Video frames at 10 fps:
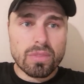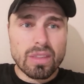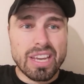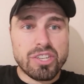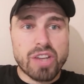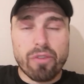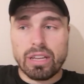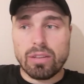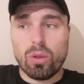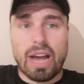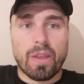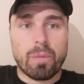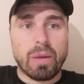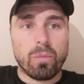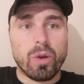In general, it looked like they'd
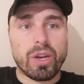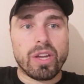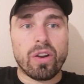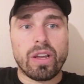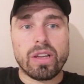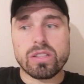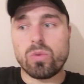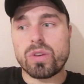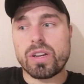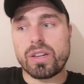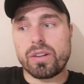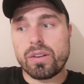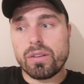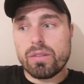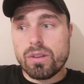been working on it, as Luke and
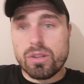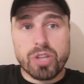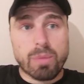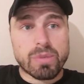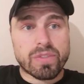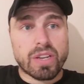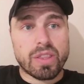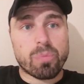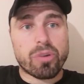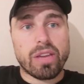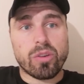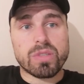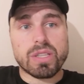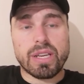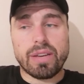James have said in the preview
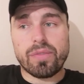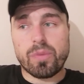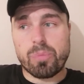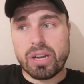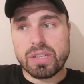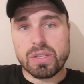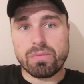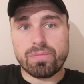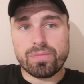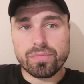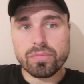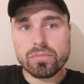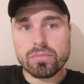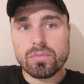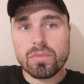today for Preston.
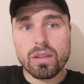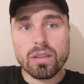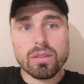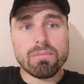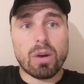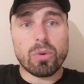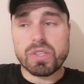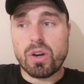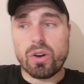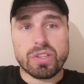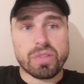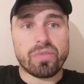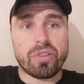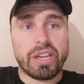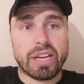Mowat's corners and
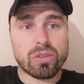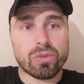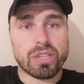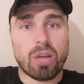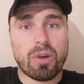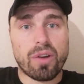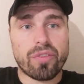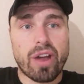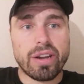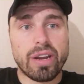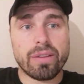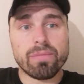free kicks looked a lot more threatening